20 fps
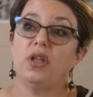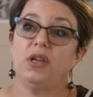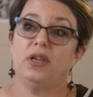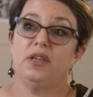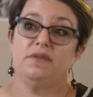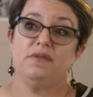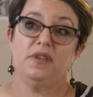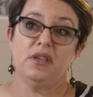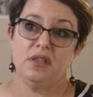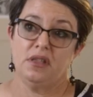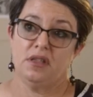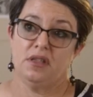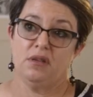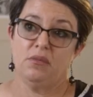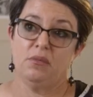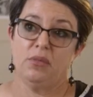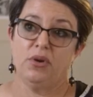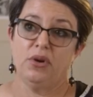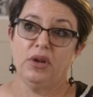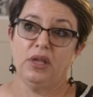living
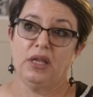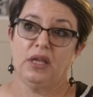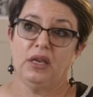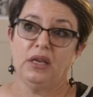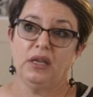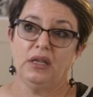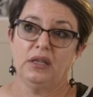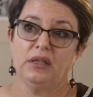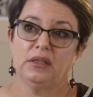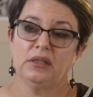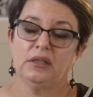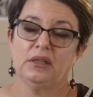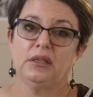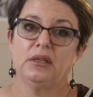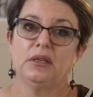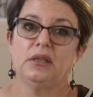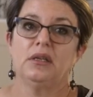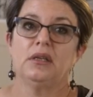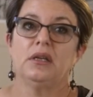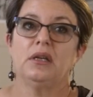than Bonegilla,
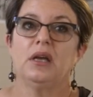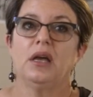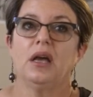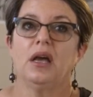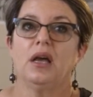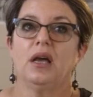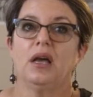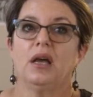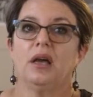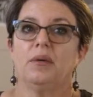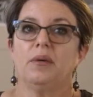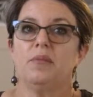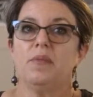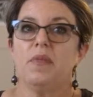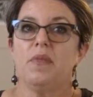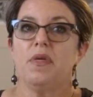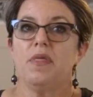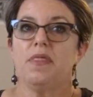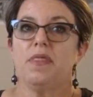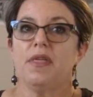
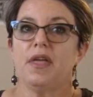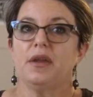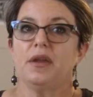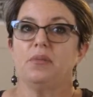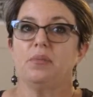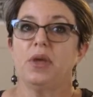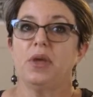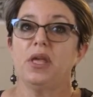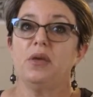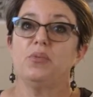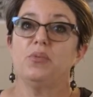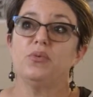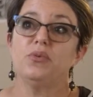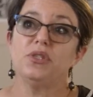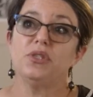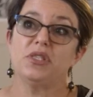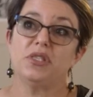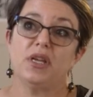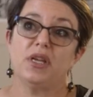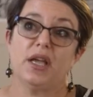that people
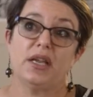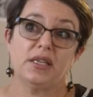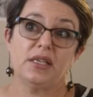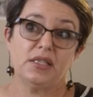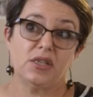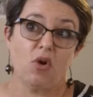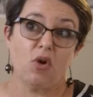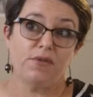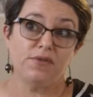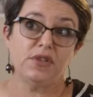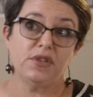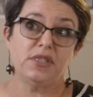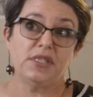often